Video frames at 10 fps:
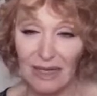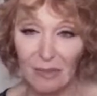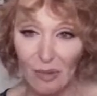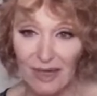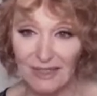
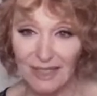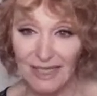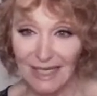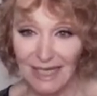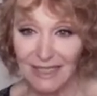embracing
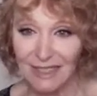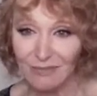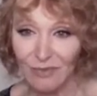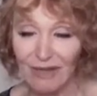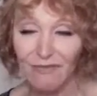getting into
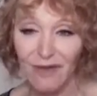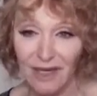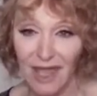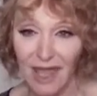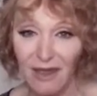some really
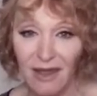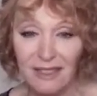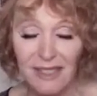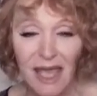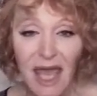fun
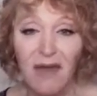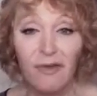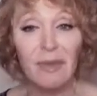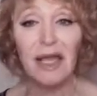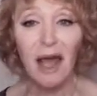haircuts
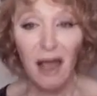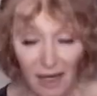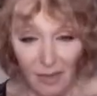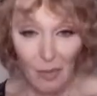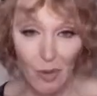from a
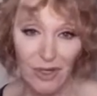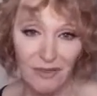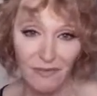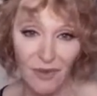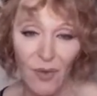color point
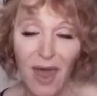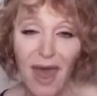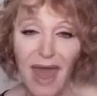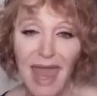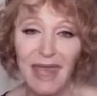of view.
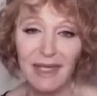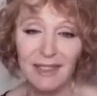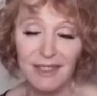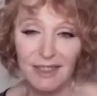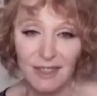It is